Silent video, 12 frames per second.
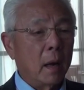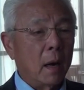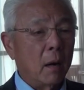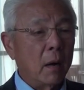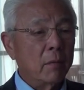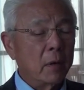
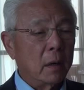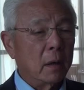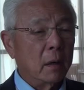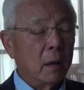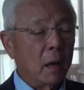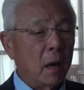However,
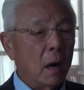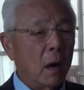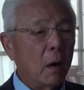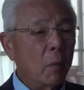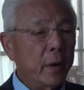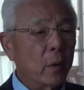
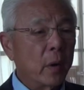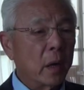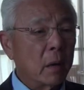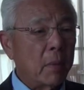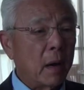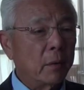how are we
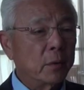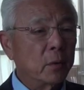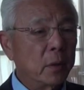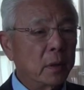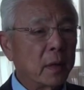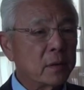going about
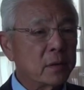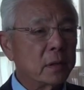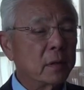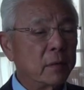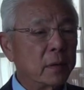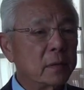doing that
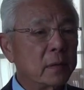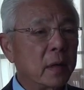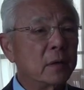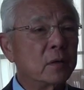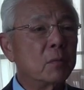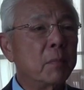service
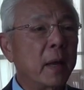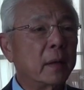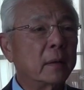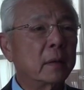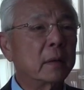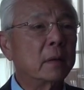and to make
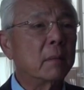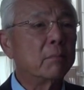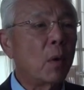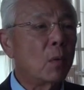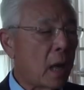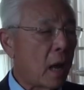the
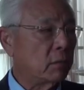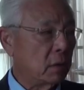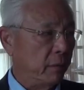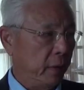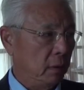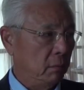most out
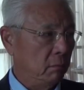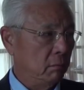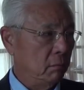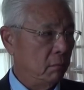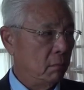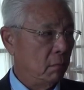of
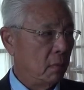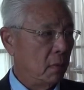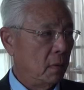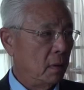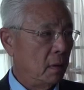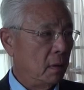
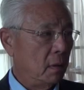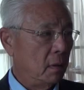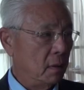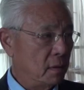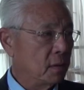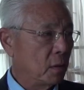
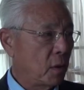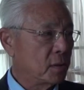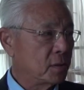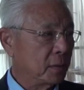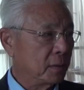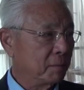it? This is the
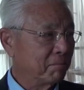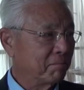question.